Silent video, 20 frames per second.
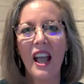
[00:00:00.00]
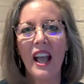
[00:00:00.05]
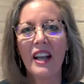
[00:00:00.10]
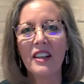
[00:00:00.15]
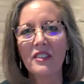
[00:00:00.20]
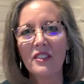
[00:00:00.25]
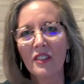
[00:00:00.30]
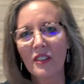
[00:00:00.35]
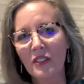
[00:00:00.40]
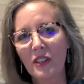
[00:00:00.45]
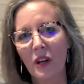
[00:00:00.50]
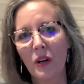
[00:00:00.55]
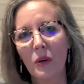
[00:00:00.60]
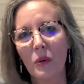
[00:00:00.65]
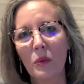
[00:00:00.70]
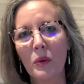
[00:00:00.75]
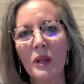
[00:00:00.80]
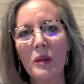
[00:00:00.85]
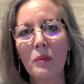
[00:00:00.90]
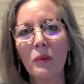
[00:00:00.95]
At
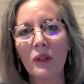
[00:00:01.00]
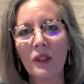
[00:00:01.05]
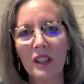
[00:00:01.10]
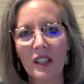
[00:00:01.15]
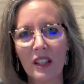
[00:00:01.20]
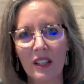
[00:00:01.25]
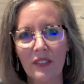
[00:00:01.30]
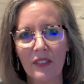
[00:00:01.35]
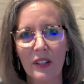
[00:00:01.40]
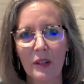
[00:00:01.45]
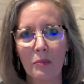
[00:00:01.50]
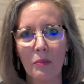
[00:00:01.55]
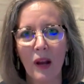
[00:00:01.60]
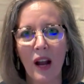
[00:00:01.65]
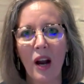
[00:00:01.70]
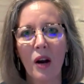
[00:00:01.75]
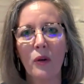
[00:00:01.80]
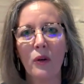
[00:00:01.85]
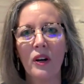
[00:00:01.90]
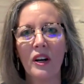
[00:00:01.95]
Cisco, we believe in
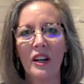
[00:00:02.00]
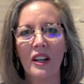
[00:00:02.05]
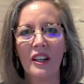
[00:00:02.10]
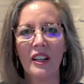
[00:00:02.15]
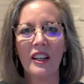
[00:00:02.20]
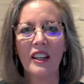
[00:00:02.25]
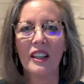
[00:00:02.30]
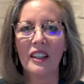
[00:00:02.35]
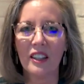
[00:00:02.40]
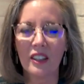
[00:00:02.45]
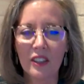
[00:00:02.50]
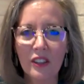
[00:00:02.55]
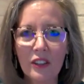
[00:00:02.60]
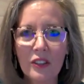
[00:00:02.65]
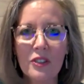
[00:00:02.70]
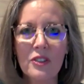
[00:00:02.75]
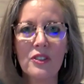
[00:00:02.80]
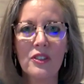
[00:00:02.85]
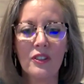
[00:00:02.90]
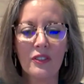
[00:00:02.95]
empowering an
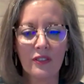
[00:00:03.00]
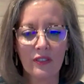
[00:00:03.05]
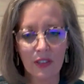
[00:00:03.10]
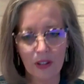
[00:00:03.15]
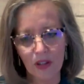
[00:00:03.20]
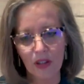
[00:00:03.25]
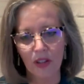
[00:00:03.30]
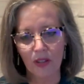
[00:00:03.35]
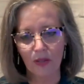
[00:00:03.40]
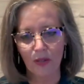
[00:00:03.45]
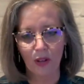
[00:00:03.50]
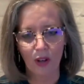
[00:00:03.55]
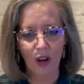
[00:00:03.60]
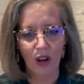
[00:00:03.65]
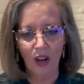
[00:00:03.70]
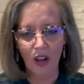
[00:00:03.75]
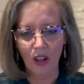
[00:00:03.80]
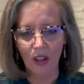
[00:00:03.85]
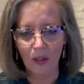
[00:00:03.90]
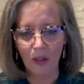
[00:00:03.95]
inclusive future for
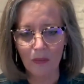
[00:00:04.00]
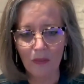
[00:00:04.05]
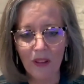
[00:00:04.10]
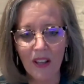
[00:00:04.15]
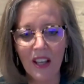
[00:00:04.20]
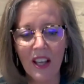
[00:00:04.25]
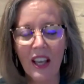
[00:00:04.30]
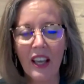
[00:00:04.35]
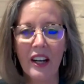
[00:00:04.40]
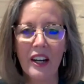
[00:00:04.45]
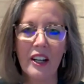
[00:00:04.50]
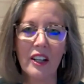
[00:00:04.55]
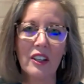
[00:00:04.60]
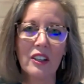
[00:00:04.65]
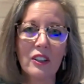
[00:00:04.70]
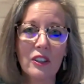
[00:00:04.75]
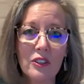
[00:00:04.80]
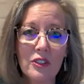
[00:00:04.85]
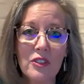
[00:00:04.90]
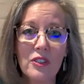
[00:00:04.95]
all and an
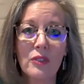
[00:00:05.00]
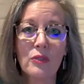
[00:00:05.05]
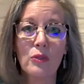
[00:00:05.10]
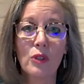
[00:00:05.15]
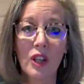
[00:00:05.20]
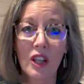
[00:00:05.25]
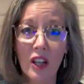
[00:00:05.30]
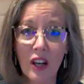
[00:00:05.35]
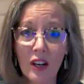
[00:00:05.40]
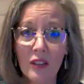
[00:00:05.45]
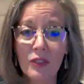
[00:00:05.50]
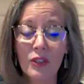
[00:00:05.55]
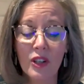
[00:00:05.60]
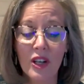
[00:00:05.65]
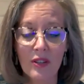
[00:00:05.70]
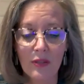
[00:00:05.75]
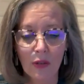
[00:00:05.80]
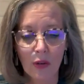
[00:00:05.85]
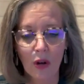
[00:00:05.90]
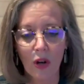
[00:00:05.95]
inclusive
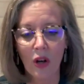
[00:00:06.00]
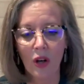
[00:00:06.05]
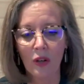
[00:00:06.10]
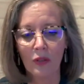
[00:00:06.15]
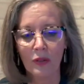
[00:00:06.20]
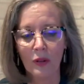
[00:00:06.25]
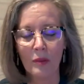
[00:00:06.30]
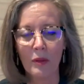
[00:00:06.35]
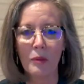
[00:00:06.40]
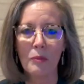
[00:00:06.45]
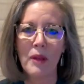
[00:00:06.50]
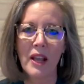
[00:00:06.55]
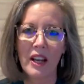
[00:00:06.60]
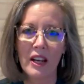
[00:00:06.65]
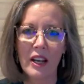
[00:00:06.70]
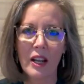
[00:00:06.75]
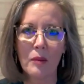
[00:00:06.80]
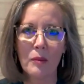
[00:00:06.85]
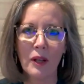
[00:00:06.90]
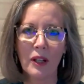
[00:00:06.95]
recovery for all from the
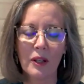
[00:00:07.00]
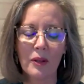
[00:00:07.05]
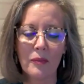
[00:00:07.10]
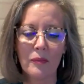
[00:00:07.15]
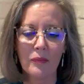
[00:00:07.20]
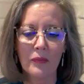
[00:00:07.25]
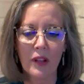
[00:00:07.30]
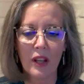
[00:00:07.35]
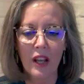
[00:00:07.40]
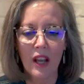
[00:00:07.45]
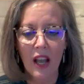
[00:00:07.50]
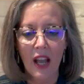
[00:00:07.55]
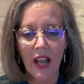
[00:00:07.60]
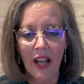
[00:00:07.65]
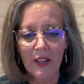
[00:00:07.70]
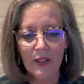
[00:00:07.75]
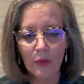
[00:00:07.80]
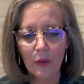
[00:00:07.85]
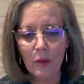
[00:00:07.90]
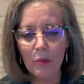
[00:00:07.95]
pandemic.
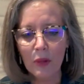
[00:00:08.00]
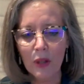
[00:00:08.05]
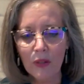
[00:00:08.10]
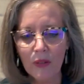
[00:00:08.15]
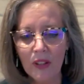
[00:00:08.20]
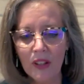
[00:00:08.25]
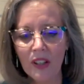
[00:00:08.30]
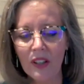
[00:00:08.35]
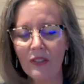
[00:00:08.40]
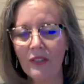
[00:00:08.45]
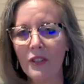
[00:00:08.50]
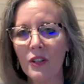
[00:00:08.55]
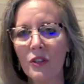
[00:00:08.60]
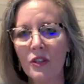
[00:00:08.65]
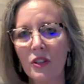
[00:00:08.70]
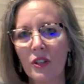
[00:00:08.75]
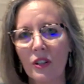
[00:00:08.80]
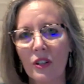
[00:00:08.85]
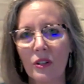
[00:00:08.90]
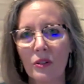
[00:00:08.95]
As we move into the
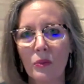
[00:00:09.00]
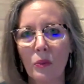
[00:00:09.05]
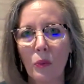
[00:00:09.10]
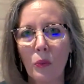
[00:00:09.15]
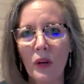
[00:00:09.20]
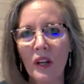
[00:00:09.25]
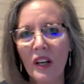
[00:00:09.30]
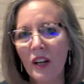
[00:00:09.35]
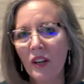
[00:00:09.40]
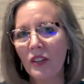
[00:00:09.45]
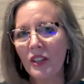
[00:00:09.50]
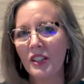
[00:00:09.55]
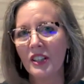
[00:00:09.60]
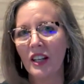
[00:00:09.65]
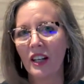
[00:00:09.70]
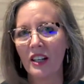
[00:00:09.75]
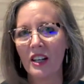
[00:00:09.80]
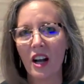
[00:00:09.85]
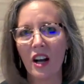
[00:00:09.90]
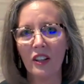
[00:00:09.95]
future, we know that
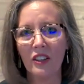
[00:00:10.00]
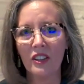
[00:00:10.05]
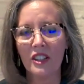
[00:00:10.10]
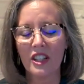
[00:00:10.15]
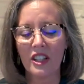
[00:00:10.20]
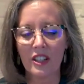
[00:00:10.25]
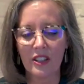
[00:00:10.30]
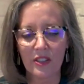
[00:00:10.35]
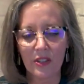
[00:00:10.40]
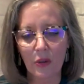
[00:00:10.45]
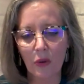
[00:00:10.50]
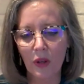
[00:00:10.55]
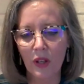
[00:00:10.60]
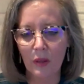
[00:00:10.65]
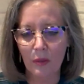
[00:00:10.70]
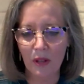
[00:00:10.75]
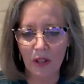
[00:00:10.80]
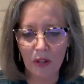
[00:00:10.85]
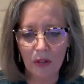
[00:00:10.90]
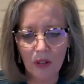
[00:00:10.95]
technology is going
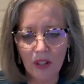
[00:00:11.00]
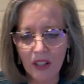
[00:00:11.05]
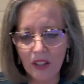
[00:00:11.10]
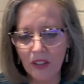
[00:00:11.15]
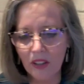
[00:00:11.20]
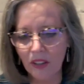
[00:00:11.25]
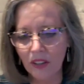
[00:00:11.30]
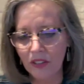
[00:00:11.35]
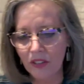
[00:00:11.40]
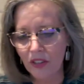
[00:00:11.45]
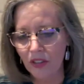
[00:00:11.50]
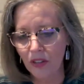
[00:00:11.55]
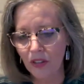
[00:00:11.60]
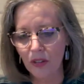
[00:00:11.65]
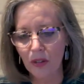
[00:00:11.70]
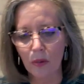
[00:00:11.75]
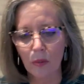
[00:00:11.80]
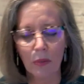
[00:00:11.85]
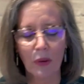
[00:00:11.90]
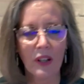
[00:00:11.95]
to be critical
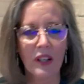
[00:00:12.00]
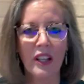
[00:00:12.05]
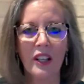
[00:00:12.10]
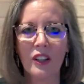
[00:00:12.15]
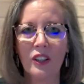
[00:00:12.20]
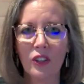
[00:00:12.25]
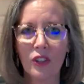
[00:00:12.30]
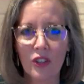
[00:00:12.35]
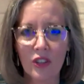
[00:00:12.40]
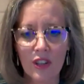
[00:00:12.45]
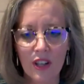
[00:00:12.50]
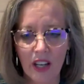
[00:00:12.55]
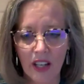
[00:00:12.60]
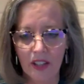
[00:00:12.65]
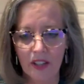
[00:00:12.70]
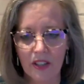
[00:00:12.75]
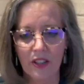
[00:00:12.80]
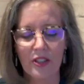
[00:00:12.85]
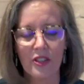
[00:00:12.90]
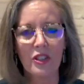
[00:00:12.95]
to bringing
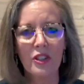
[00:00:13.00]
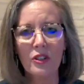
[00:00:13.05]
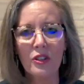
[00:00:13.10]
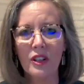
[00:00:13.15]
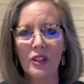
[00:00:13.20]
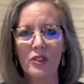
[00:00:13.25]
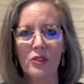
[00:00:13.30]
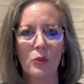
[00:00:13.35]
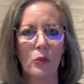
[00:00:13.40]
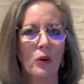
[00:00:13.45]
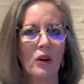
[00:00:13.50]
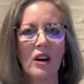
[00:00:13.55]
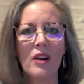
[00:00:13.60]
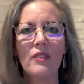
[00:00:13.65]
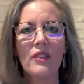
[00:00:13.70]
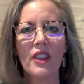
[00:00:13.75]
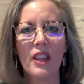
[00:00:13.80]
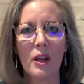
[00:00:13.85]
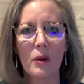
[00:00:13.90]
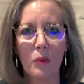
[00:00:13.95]
learning to students
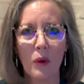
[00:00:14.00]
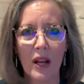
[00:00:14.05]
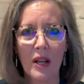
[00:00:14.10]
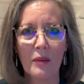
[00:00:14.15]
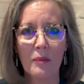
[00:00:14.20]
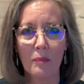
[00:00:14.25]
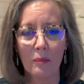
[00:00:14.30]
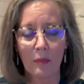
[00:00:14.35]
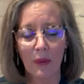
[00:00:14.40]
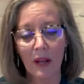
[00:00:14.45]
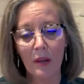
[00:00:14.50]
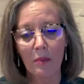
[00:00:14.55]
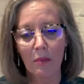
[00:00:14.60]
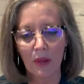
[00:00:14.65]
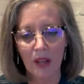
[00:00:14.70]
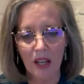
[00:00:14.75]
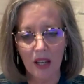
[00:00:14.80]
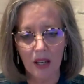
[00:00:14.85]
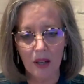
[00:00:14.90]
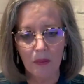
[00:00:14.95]
wherever they might
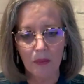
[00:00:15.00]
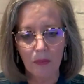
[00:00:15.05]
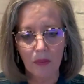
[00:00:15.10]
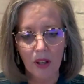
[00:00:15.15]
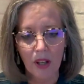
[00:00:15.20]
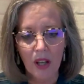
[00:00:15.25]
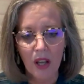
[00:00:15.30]
be.